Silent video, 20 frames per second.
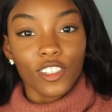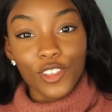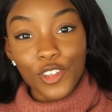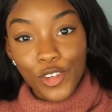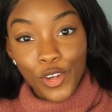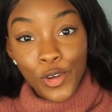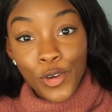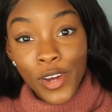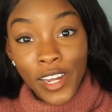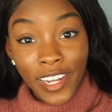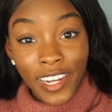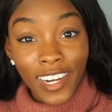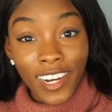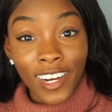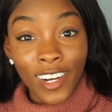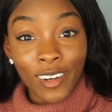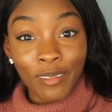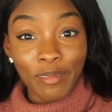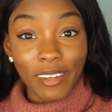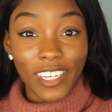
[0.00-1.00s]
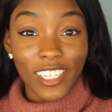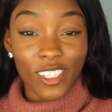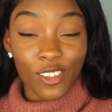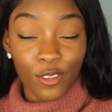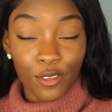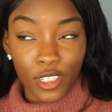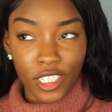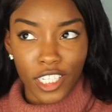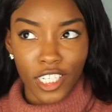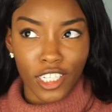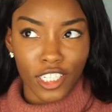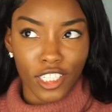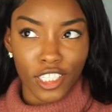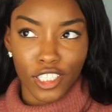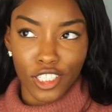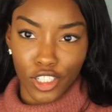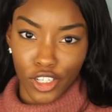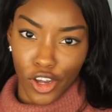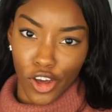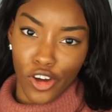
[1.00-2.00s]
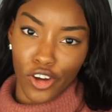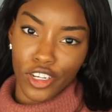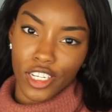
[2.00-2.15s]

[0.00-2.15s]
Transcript: Chewing Gum is a really good show.